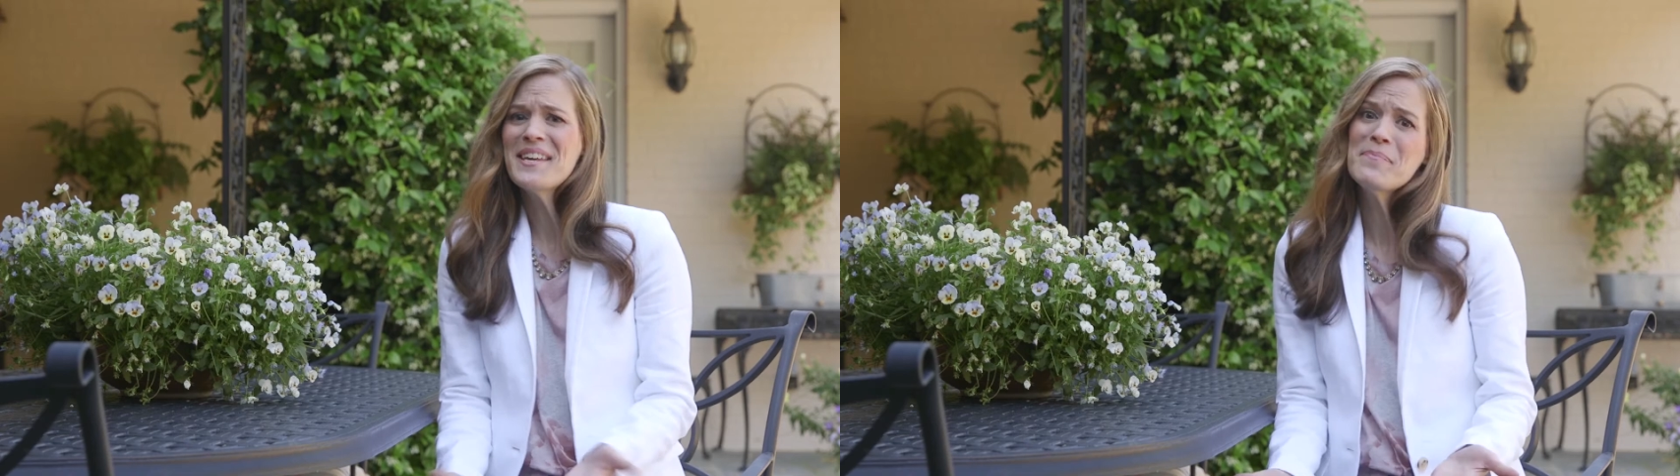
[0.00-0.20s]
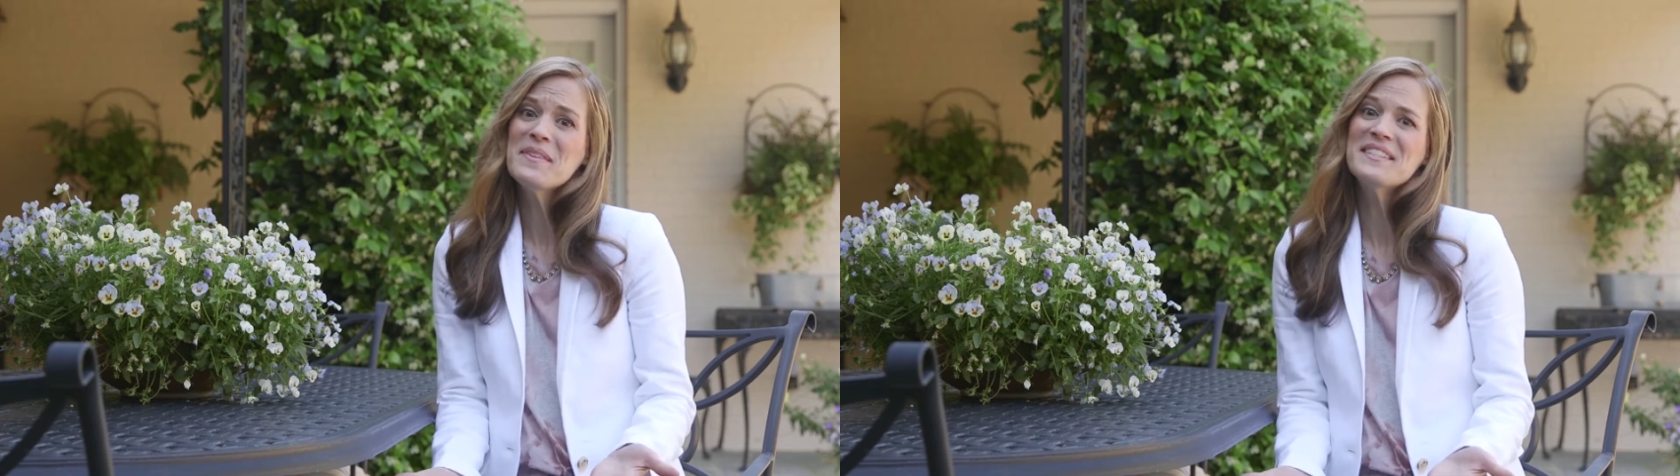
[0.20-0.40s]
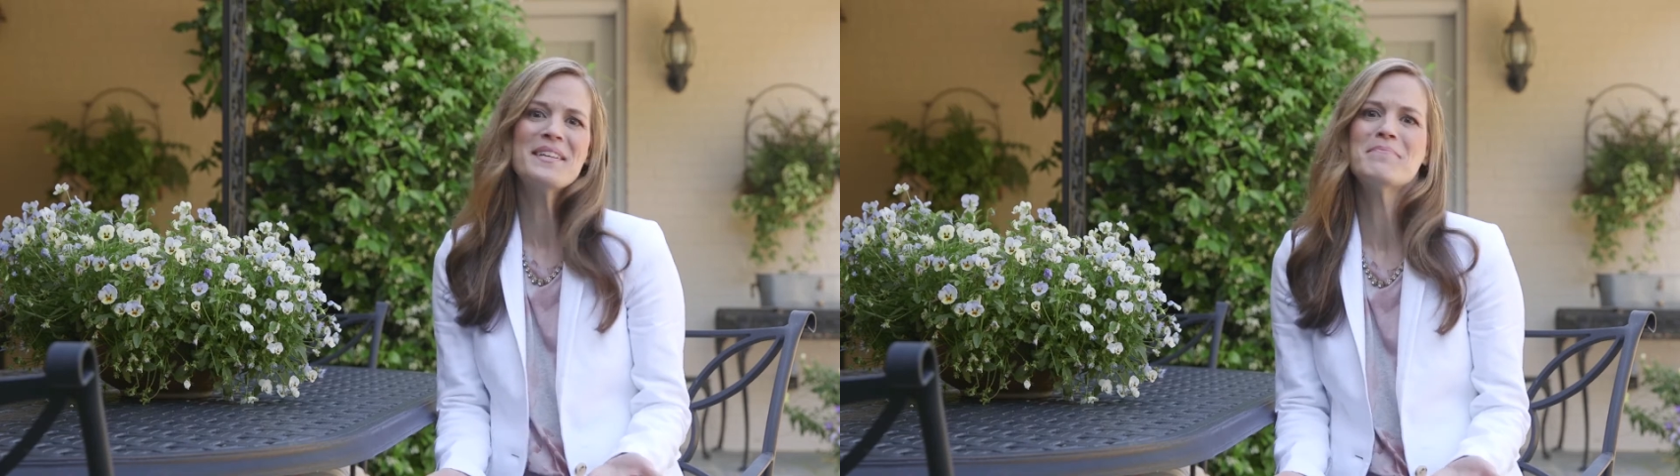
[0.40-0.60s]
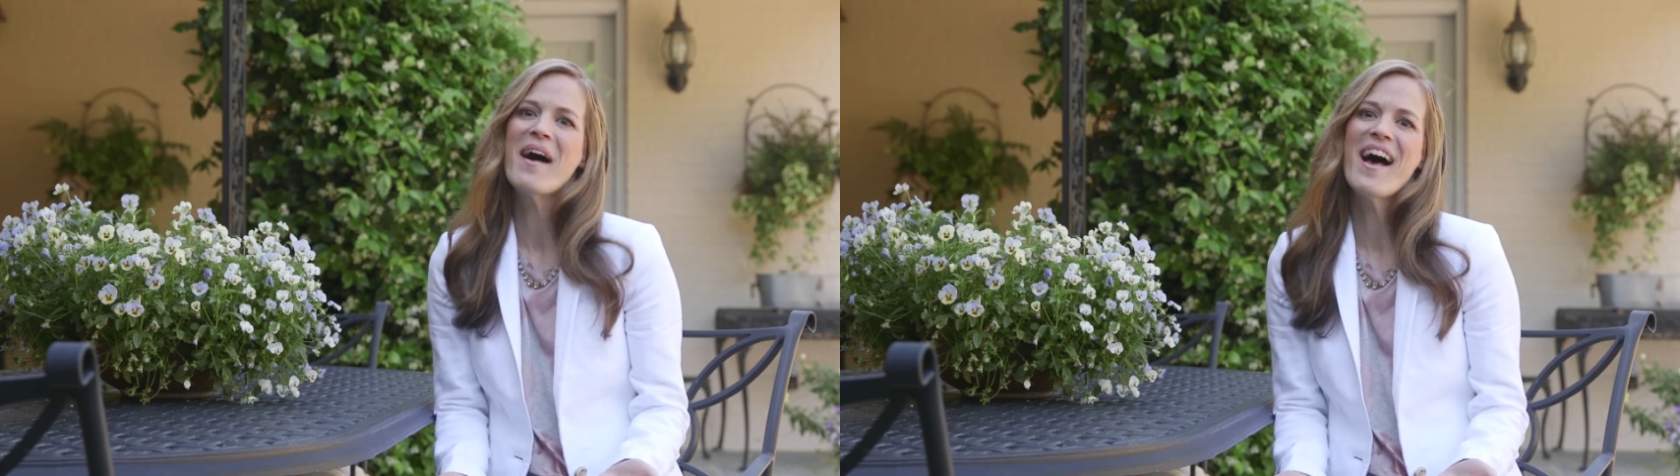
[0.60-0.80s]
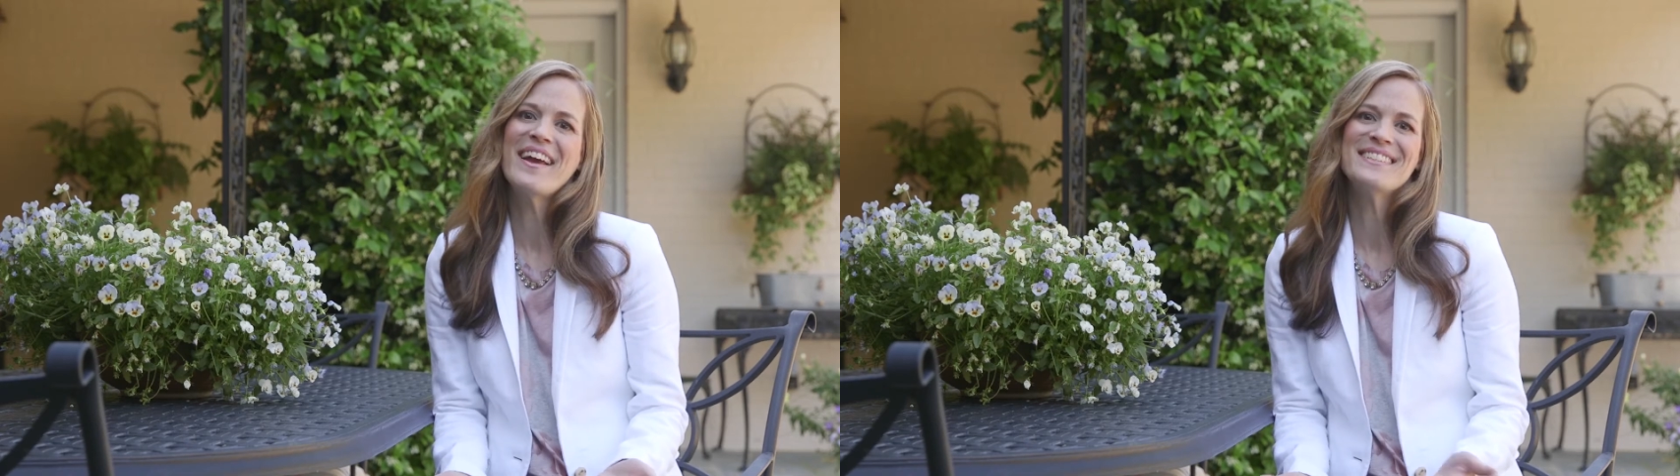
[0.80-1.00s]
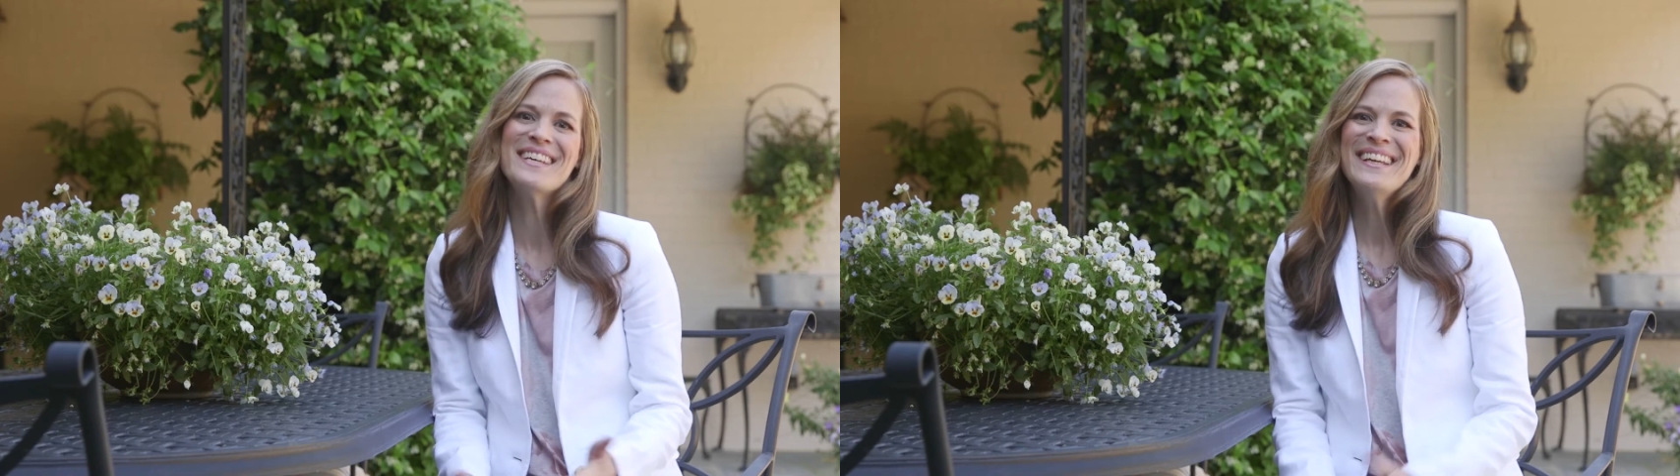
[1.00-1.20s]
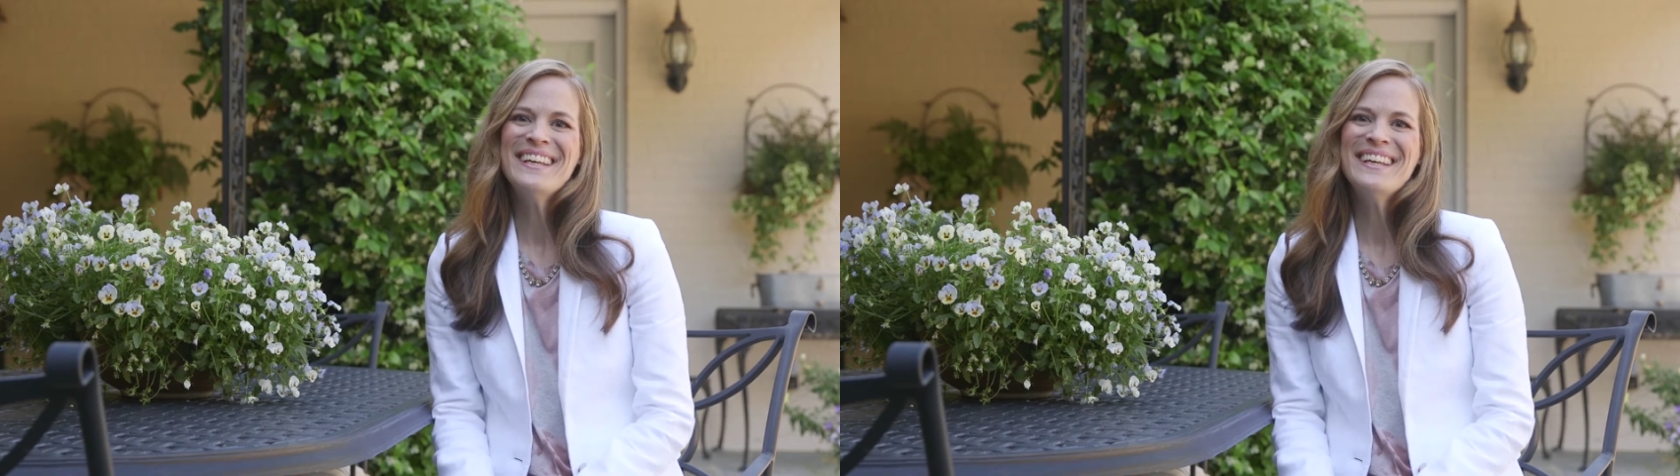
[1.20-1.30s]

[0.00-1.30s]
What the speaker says: keep this in mind.